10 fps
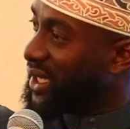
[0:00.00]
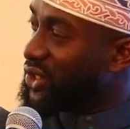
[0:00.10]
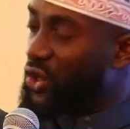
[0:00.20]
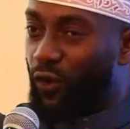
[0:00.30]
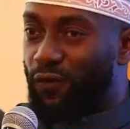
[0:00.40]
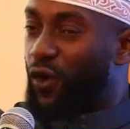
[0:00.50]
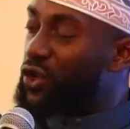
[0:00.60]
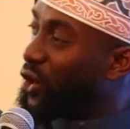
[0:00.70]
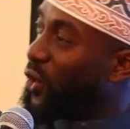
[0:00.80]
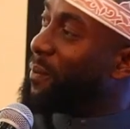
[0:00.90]
you know, for
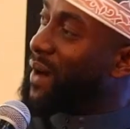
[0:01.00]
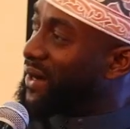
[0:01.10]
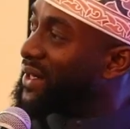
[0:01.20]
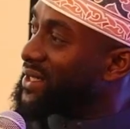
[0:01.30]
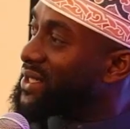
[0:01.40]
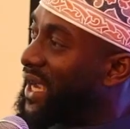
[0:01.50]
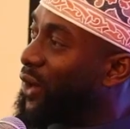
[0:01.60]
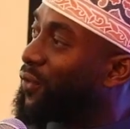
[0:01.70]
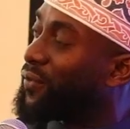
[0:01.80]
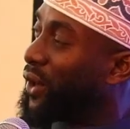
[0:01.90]
your own marriage,
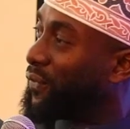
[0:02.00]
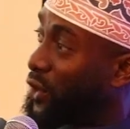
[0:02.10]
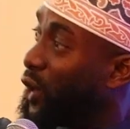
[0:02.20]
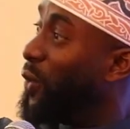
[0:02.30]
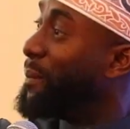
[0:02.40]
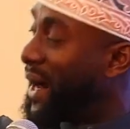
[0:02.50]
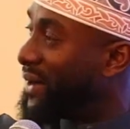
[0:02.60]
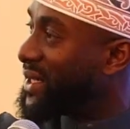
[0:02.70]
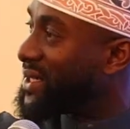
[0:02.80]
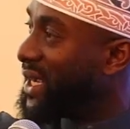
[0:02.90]
or for your own
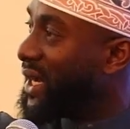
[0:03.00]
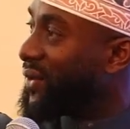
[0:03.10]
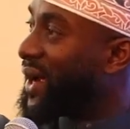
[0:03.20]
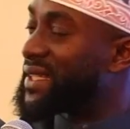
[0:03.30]
marriage, right?